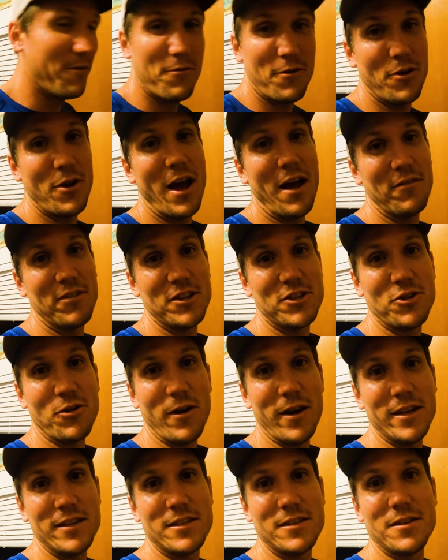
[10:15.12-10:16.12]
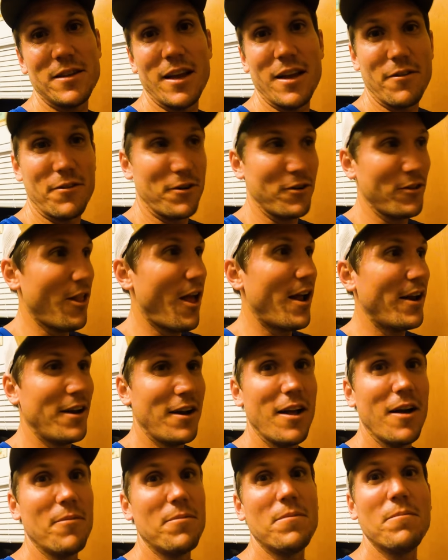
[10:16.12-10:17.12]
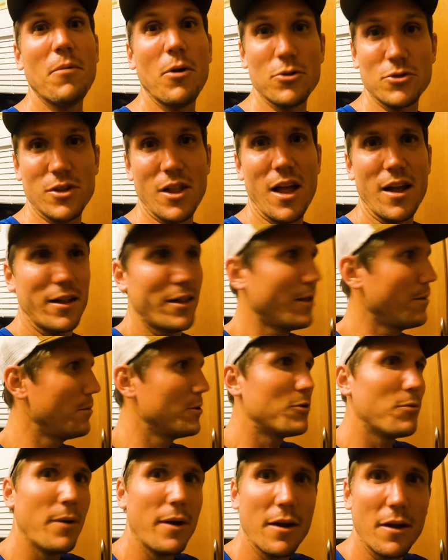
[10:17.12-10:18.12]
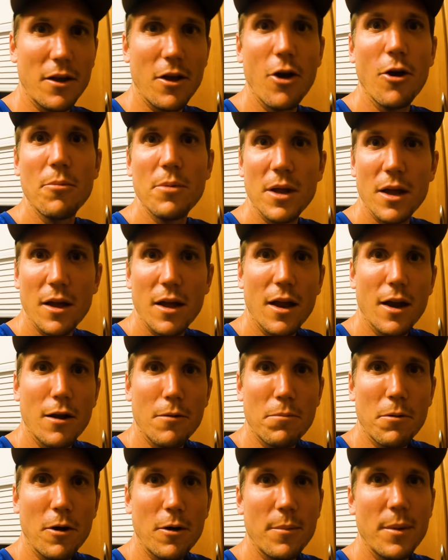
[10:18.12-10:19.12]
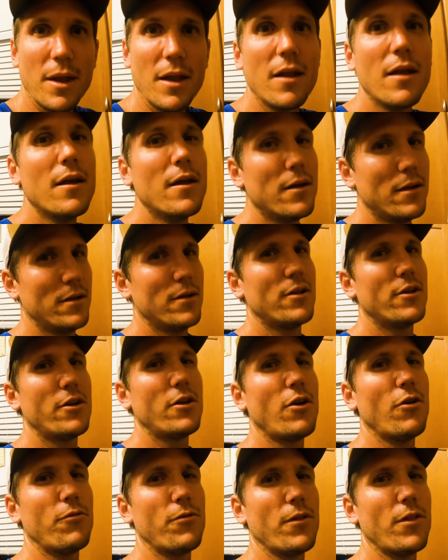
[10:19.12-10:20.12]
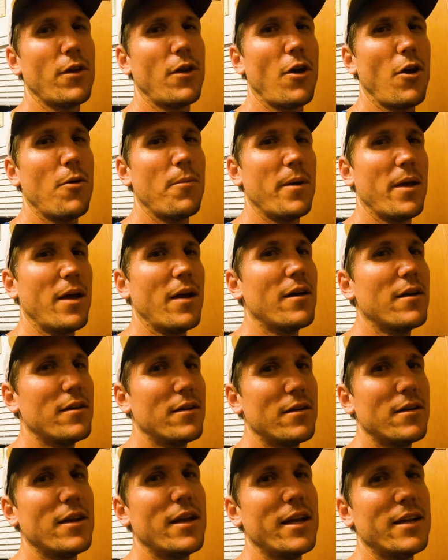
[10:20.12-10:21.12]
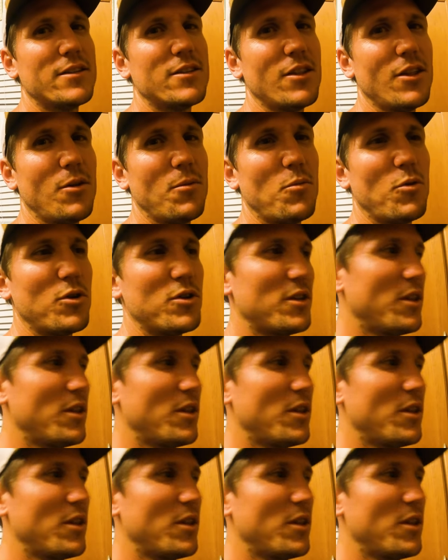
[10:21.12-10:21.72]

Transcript: If you have the choice, if you're lining up most likely between a Cobia and a Permit, go for the Cobia it's a little more